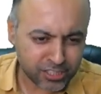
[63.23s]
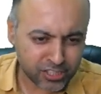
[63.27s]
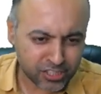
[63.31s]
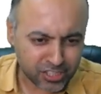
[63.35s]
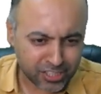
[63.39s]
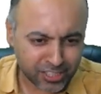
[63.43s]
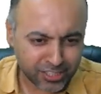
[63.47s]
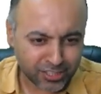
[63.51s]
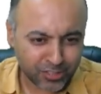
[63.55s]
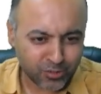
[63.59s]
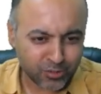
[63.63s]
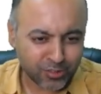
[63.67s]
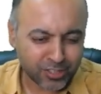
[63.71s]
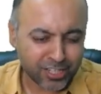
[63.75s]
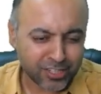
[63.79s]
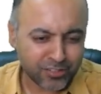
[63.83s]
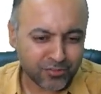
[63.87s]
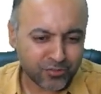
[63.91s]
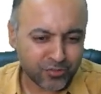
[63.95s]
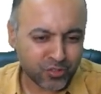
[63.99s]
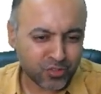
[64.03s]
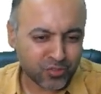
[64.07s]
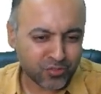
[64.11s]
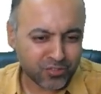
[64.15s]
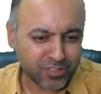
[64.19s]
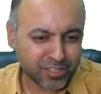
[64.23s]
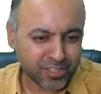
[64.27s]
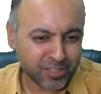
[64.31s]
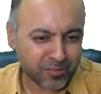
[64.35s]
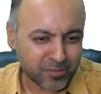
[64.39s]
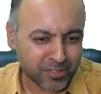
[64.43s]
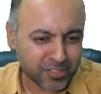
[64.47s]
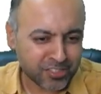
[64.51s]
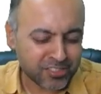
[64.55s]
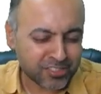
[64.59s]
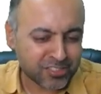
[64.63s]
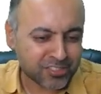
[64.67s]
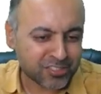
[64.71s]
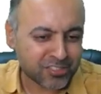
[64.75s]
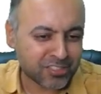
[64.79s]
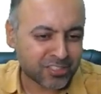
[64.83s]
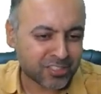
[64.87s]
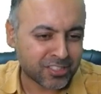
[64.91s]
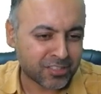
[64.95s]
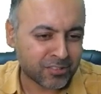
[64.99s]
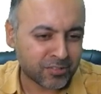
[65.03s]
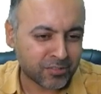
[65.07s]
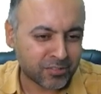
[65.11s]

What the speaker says: just take a look at few of the images.